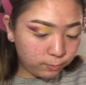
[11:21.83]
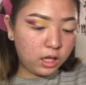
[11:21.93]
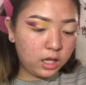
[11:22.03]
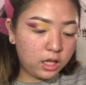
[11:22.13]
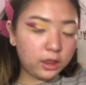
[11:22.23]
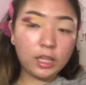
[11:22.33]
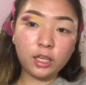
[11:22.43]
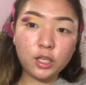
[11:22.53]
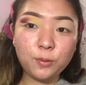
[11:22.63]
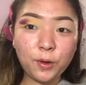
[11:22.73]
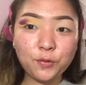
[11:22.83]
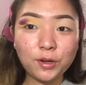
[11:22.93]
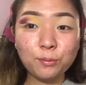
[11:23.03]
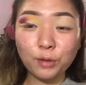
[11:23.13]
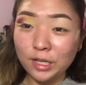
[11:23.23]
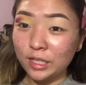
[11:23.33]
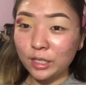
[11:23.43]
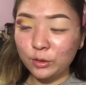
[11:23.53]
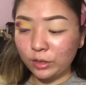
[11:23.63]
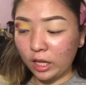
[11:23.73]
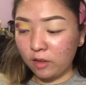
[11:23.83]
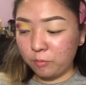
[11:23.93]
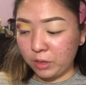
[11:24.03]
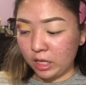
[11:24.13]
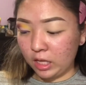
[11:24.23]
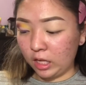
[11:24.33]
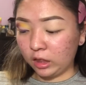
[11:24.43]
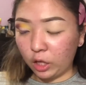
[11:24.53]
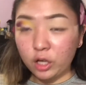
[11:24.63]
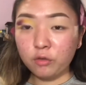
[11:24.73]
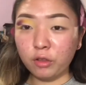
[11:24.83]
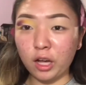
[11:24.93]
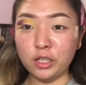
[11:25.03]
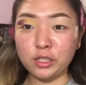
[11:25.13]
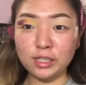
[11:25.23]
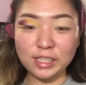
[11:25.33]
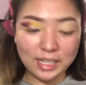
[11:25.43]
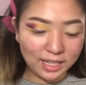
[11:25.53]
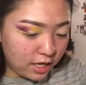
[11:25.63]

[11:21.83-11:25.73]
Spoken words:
And thank you to my friend Brenda who gave me a lot of lashes.